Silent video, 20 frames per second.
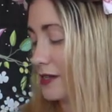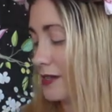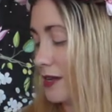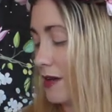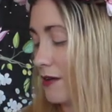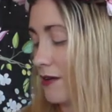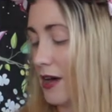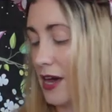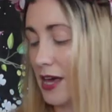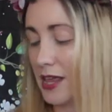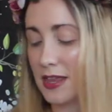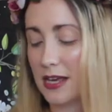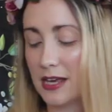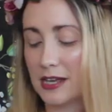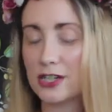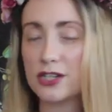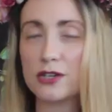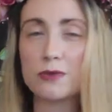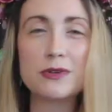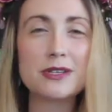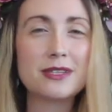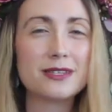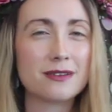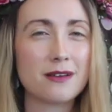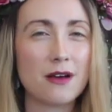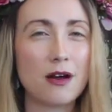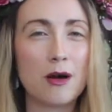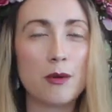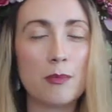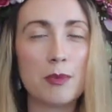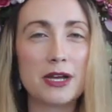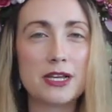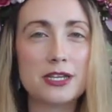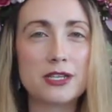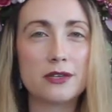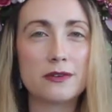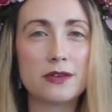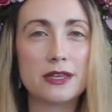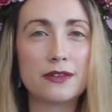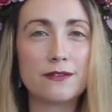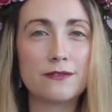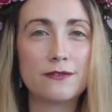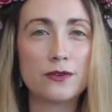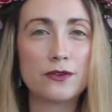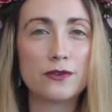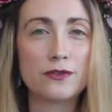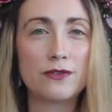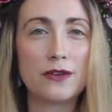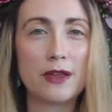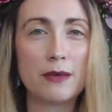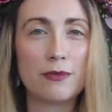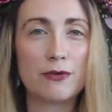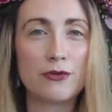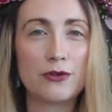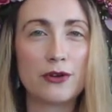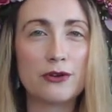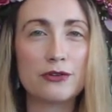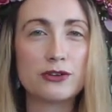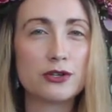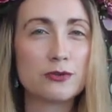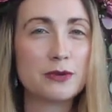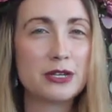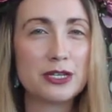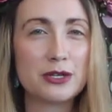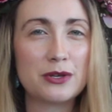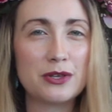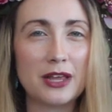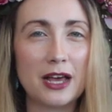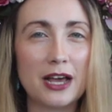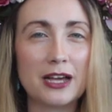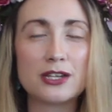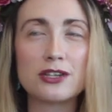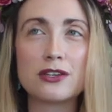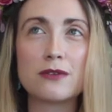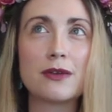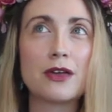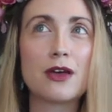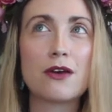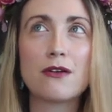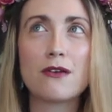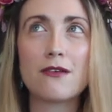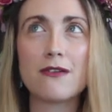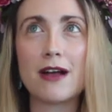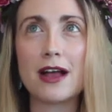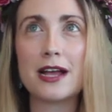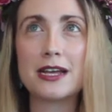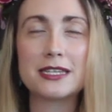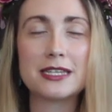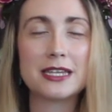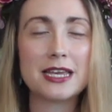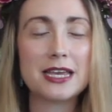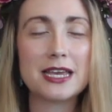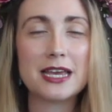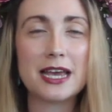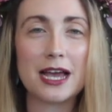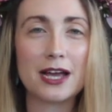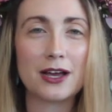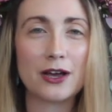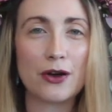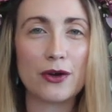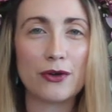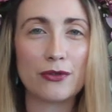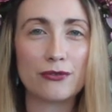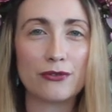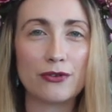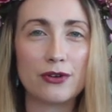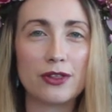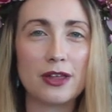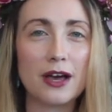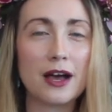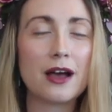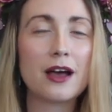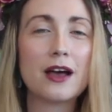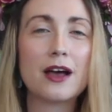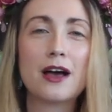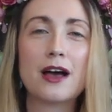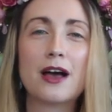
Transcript: so i think should we start by doing the full flip through should we do that should we go crazy and go through that